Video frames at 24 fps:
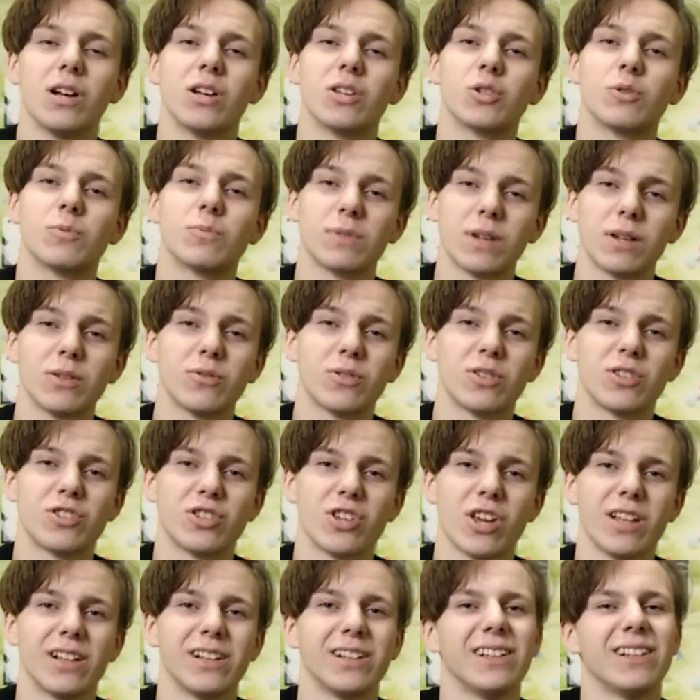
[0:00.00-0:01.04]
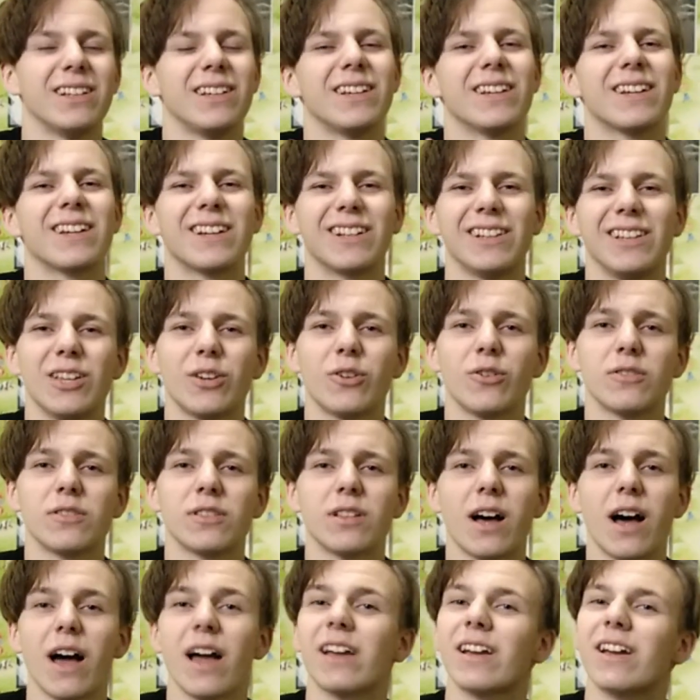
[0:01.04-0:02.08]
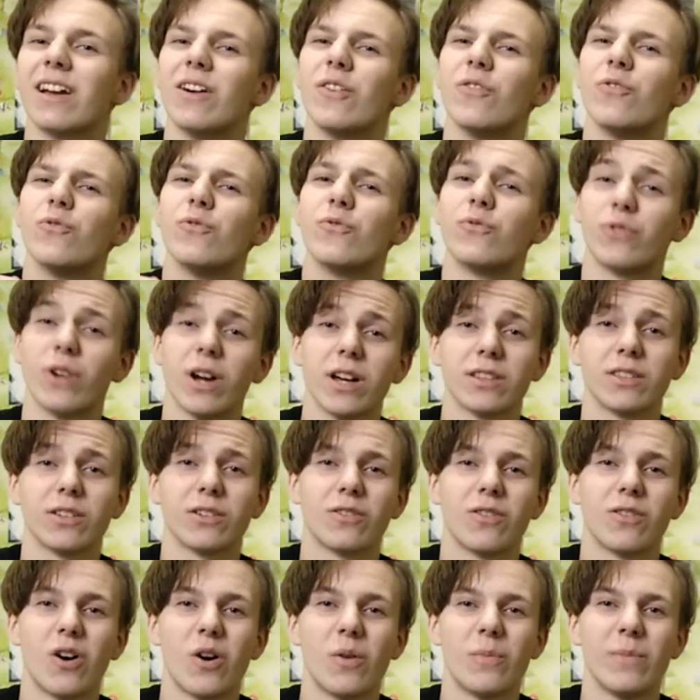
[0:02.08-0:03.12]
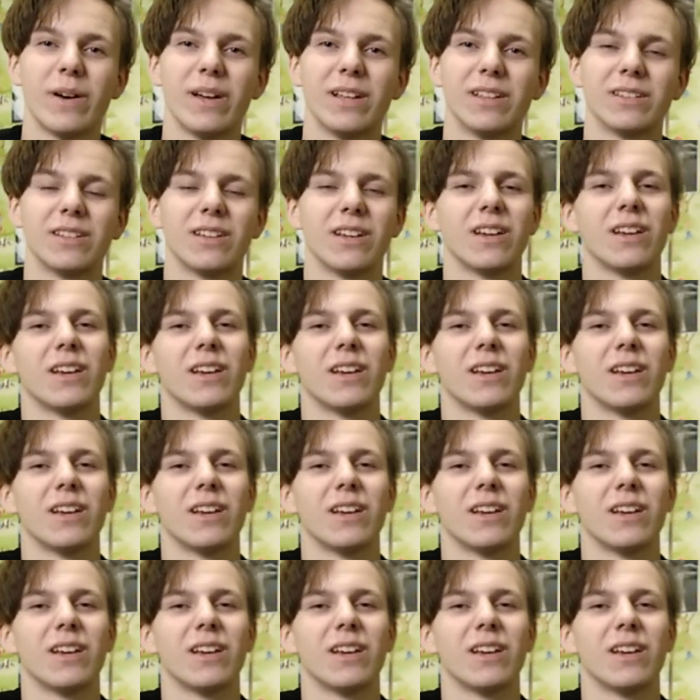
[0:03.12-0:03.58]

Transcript: Subscribe to the channel, click on like, write a comment.